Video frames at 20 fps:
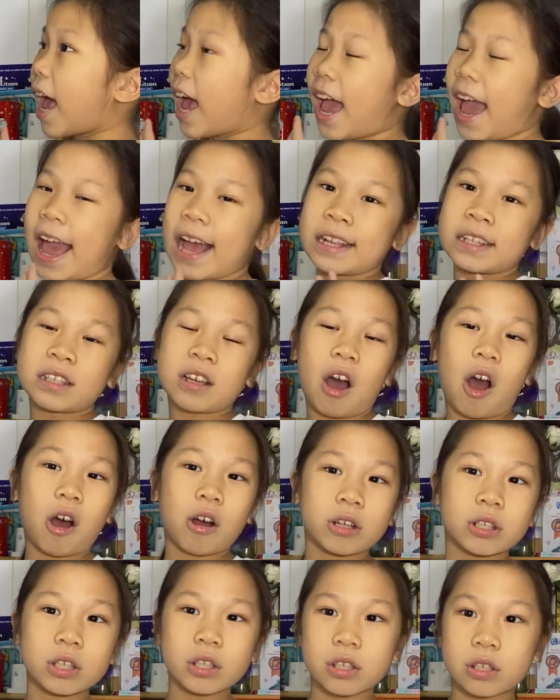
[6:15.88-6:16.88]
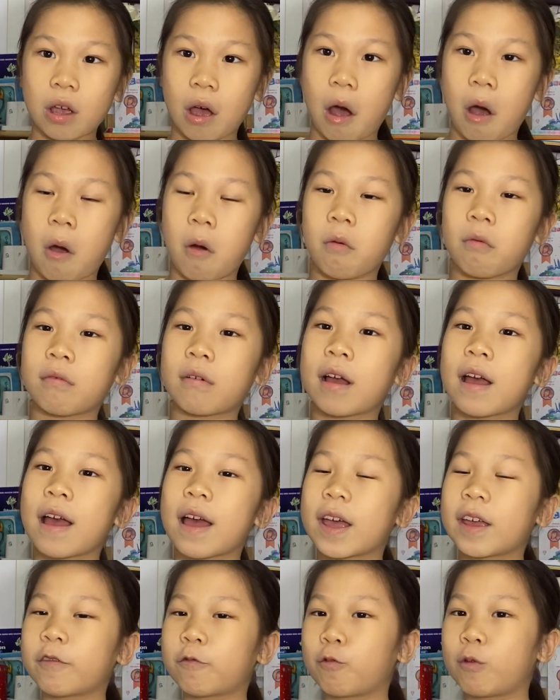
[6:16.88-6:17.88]
And also,
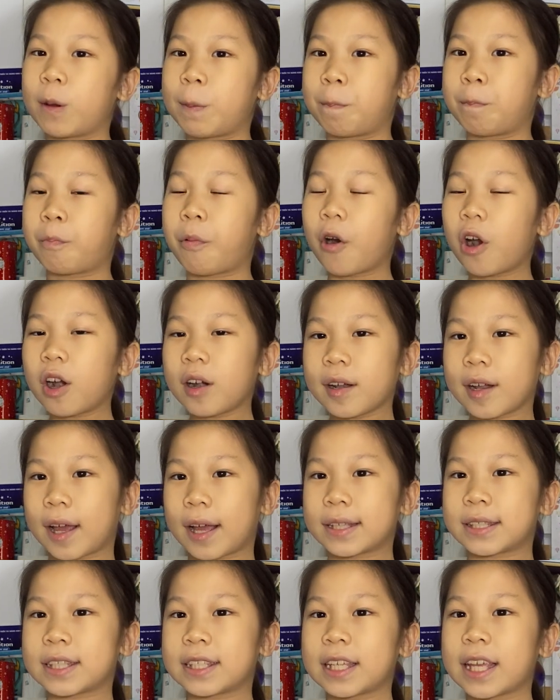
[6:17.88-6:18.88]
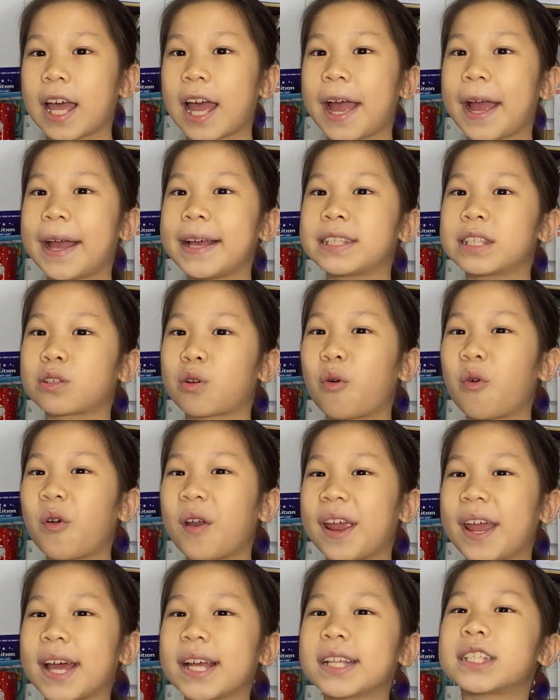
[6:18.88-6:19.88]
if we burn it, it
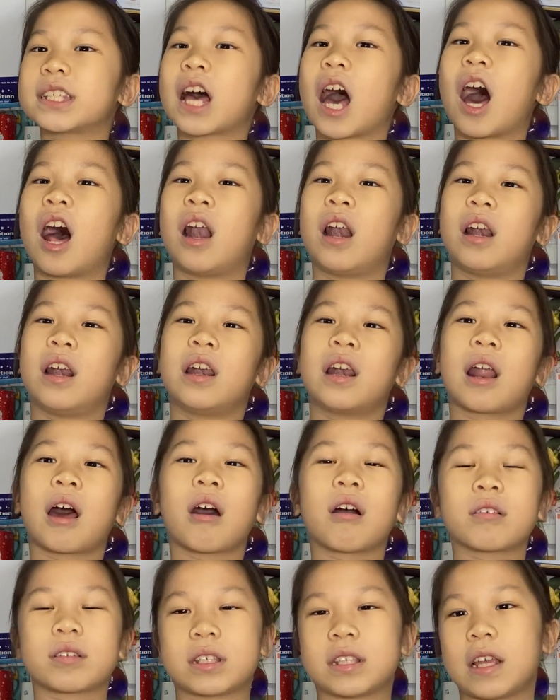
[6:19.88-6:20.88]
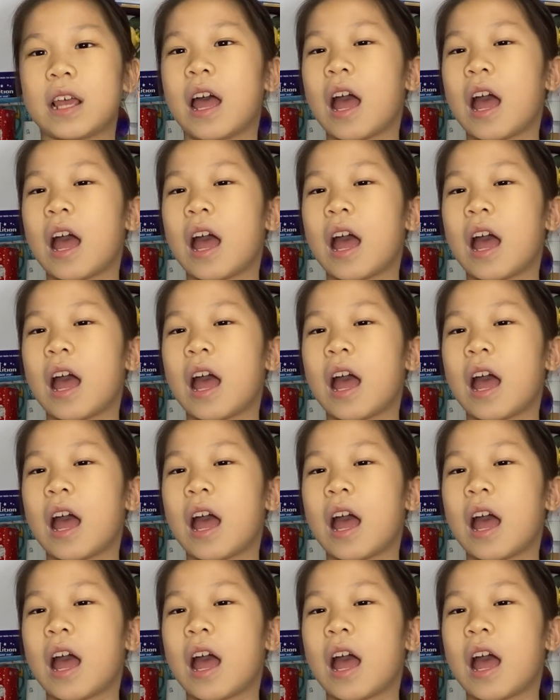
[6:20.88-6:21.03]
creates a lot